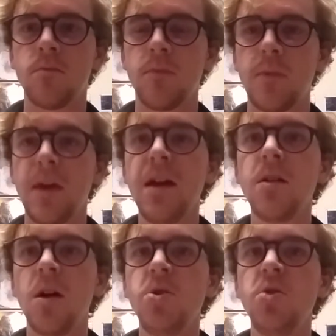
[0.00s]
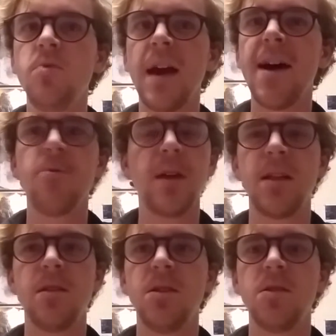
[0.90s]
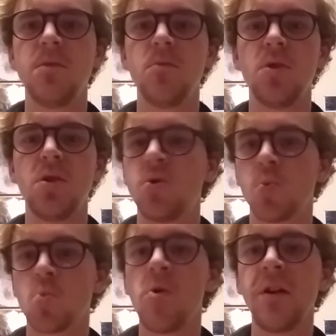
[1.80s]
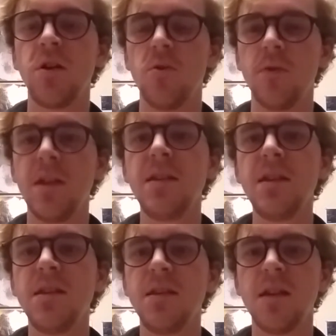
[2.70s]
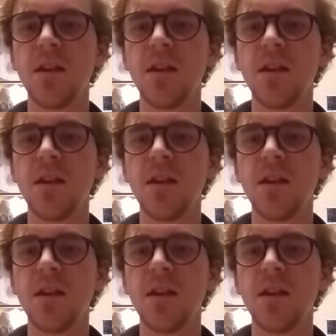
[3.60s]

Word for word: they can hunt you down and just destroy you. This is